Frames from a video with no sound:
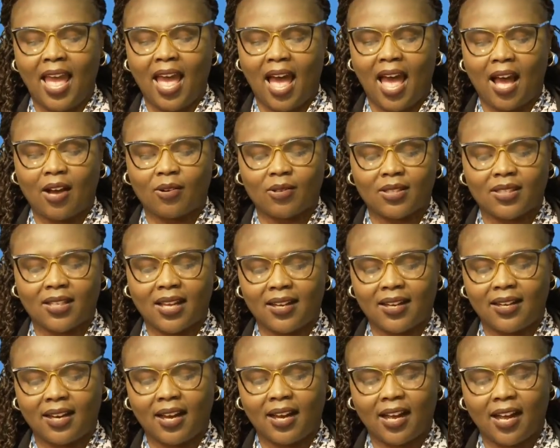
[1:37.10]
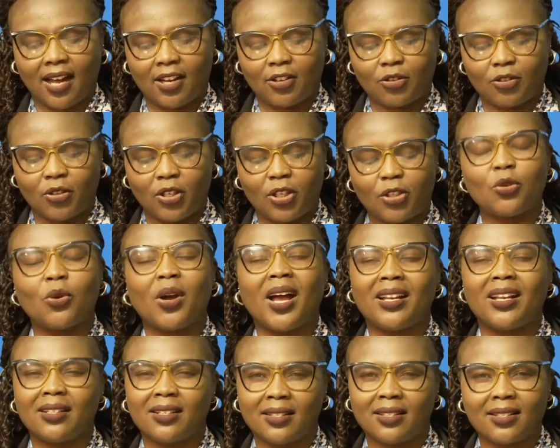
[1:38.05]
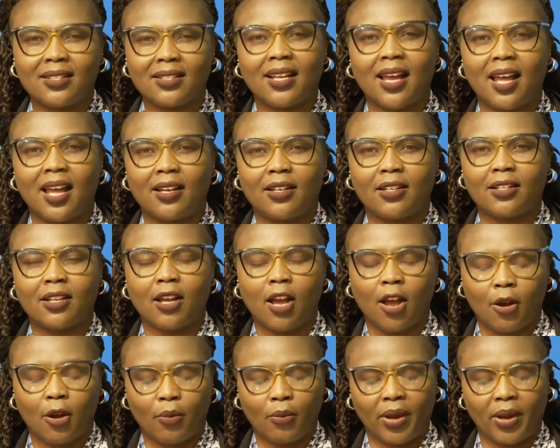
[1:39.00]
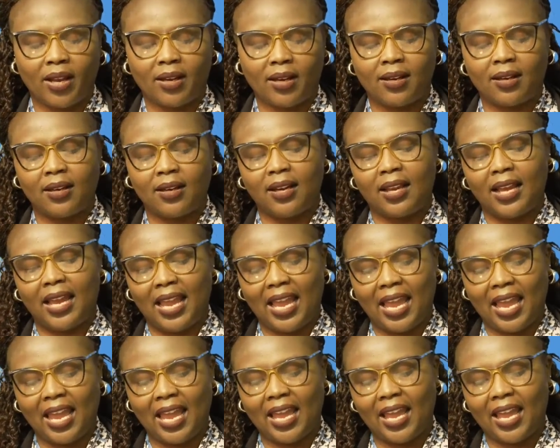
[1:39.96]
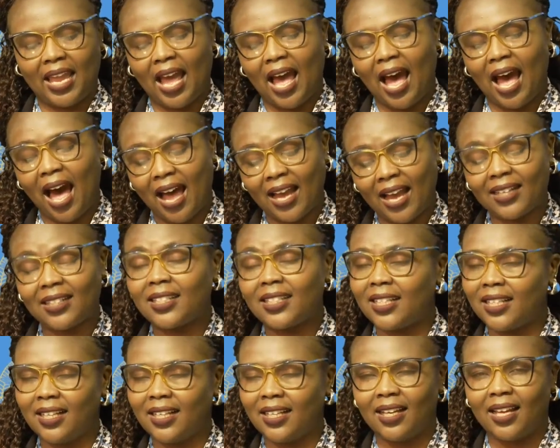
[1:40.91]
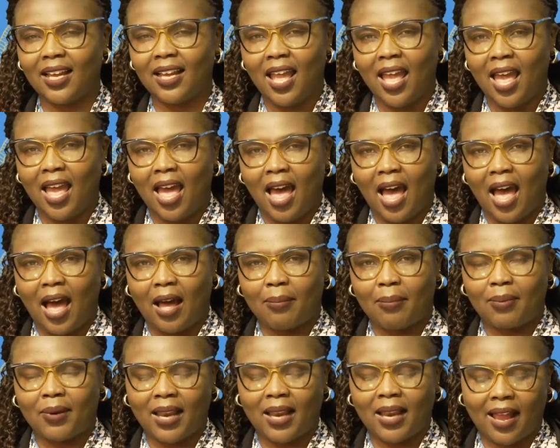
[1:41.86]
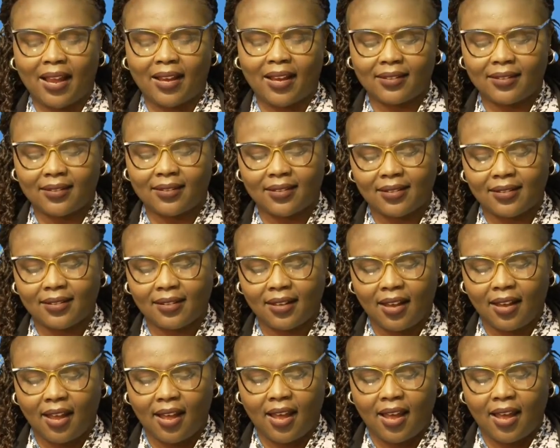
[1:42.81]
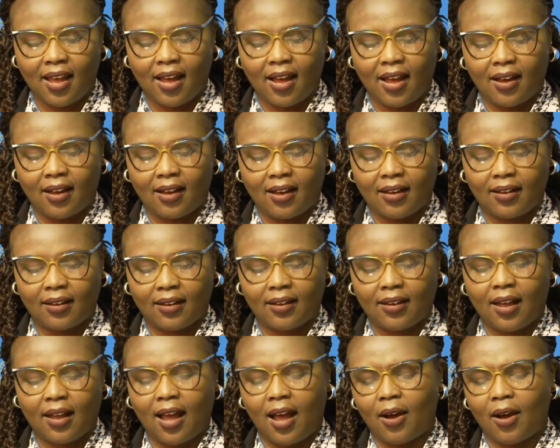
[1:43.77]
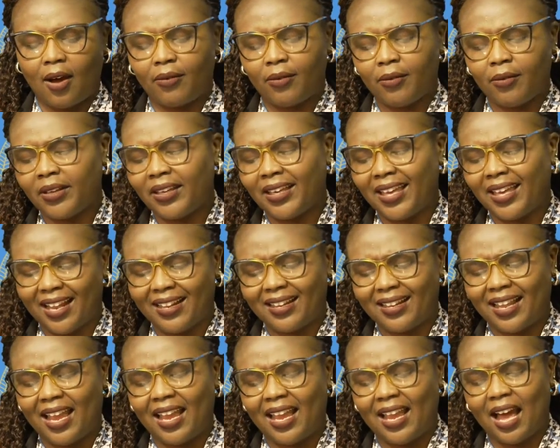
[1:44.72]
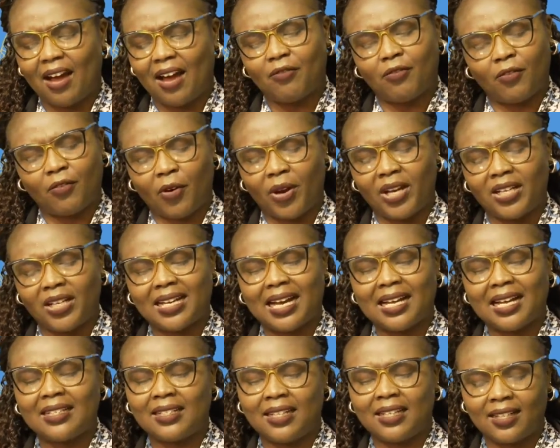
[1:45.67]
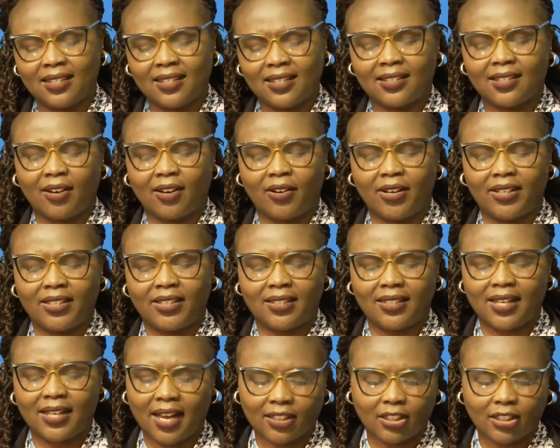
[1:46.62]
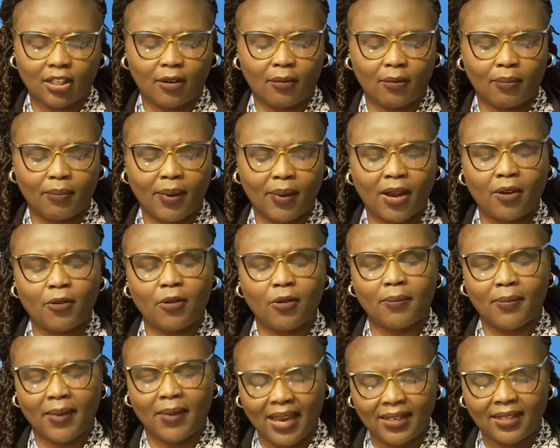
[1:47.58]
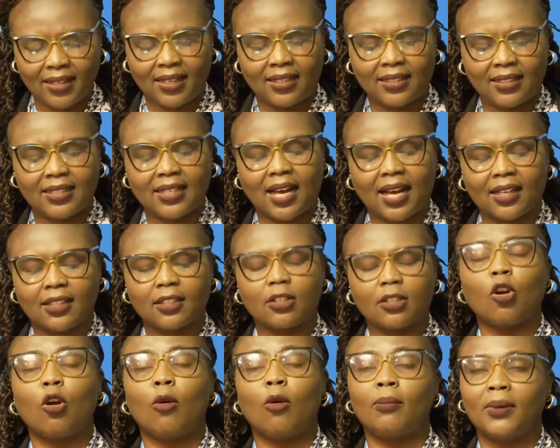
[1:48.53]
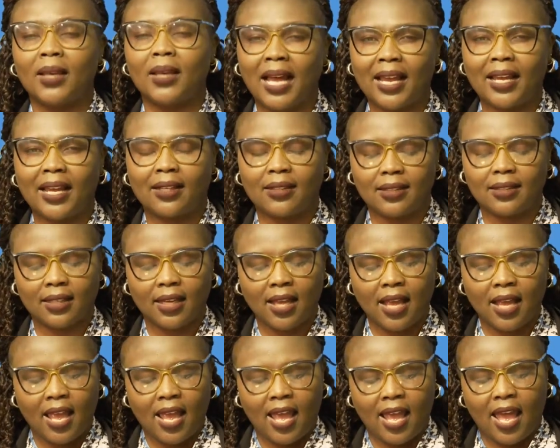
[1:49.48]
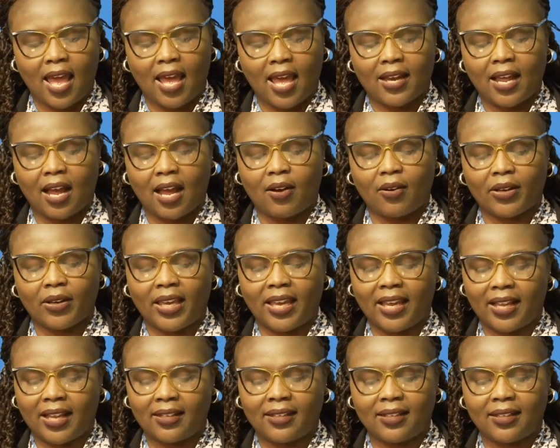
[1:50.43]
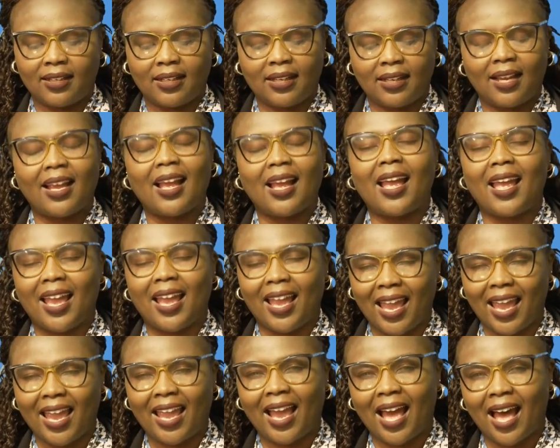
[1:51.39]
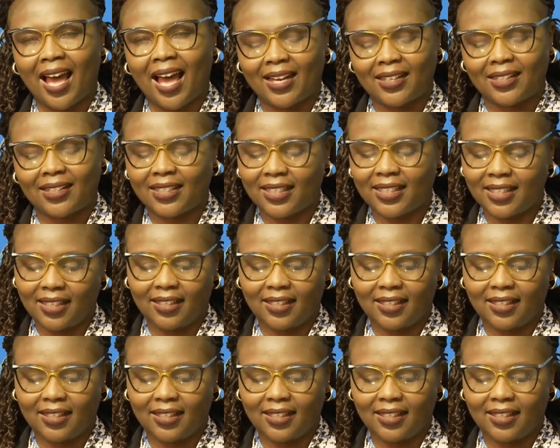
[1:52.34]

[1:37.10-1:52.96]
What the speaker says: outside the country to understand when AIT applies. How can they avoid unnecessary deduction by remaining tax compliant? And how can AIT